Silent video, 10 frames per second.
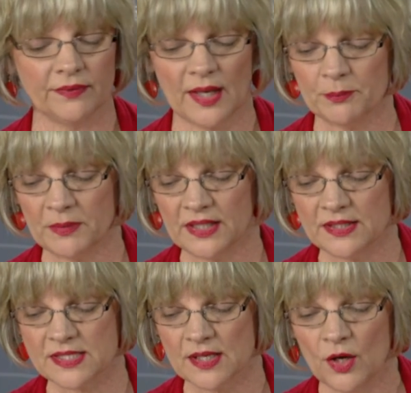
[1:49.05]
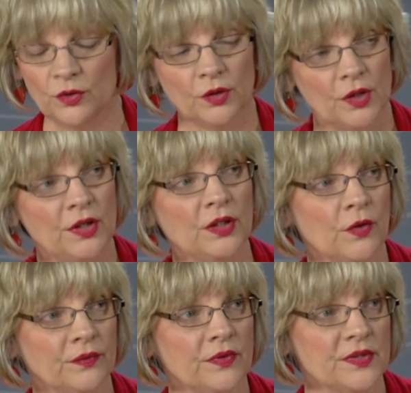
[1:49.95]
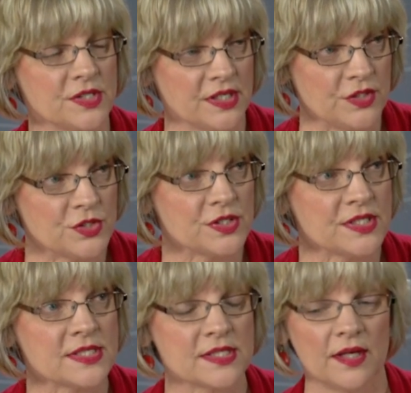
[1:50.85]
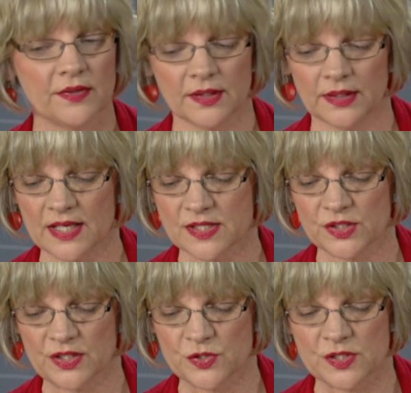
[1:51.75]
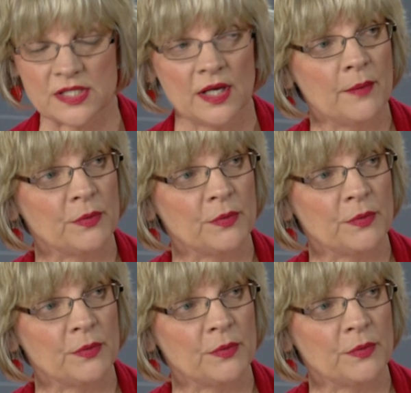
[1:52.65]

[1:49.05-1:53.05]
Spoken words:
and that means not only on the teachers, the class teachers,